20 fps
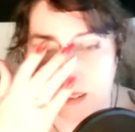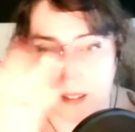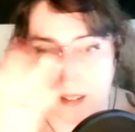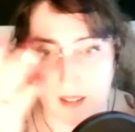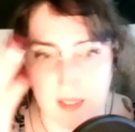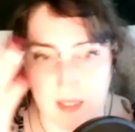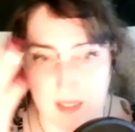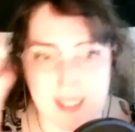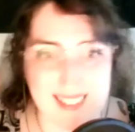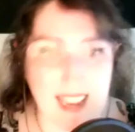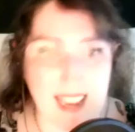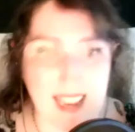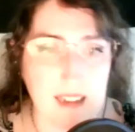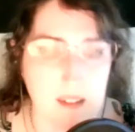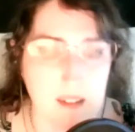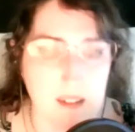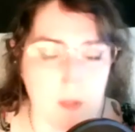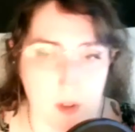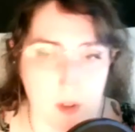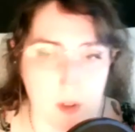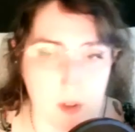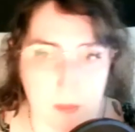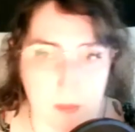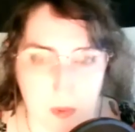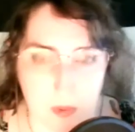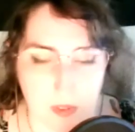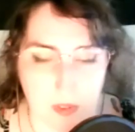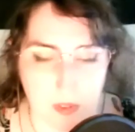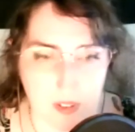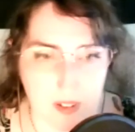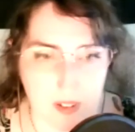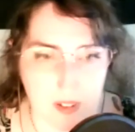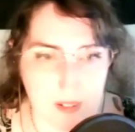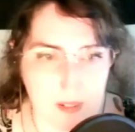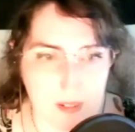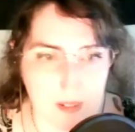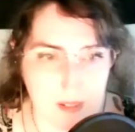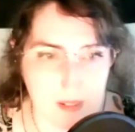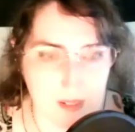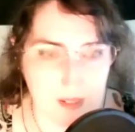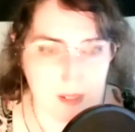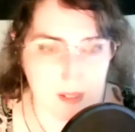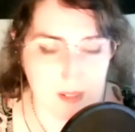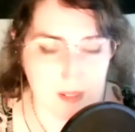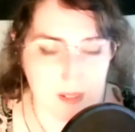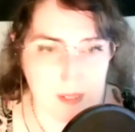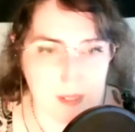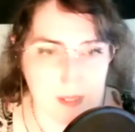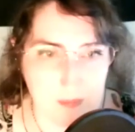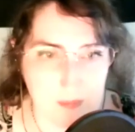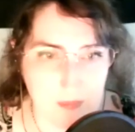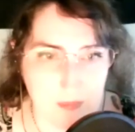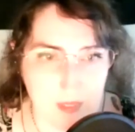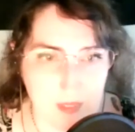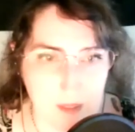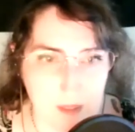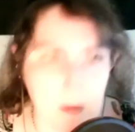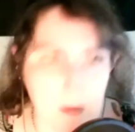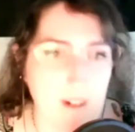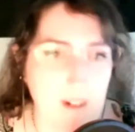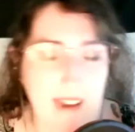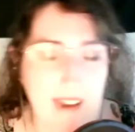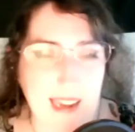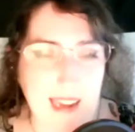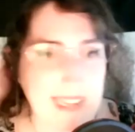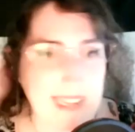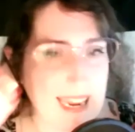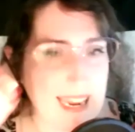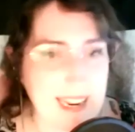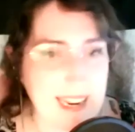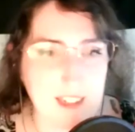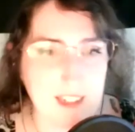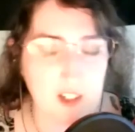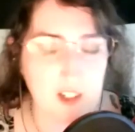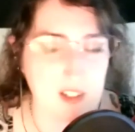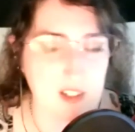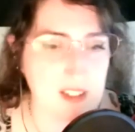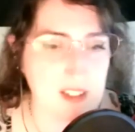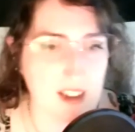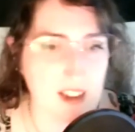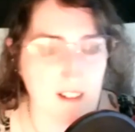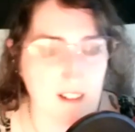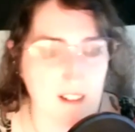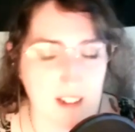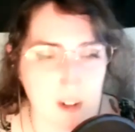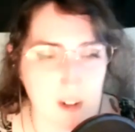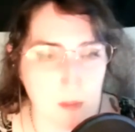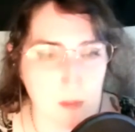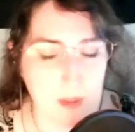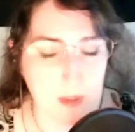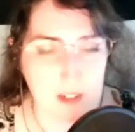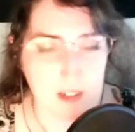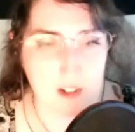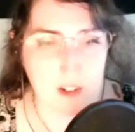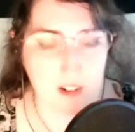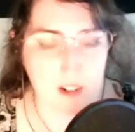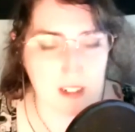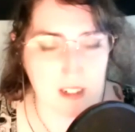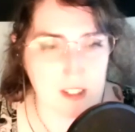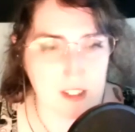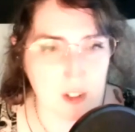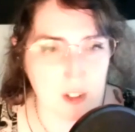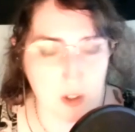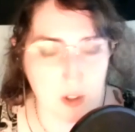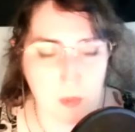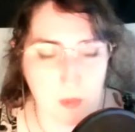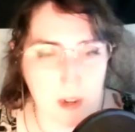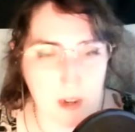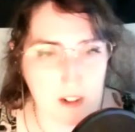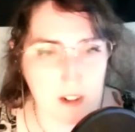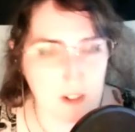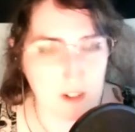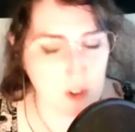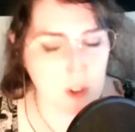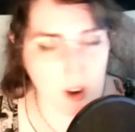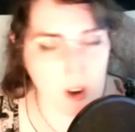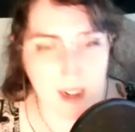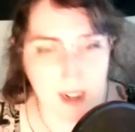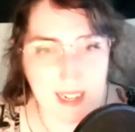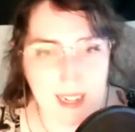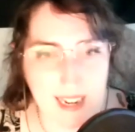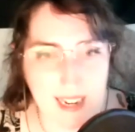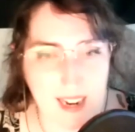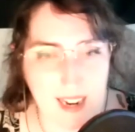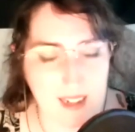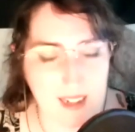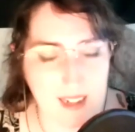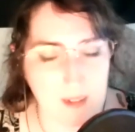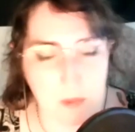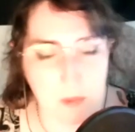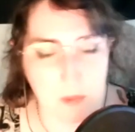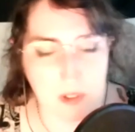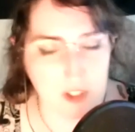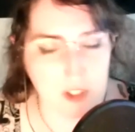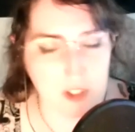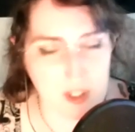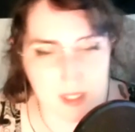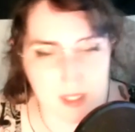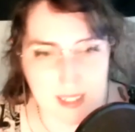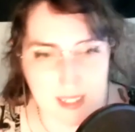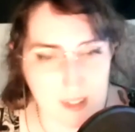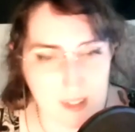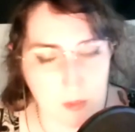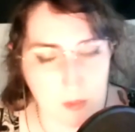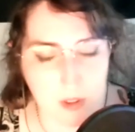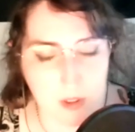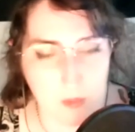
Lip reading: the size of your booth. Mary, I can't just stare at your picture. It's too weird. Try it again. We'll just deal with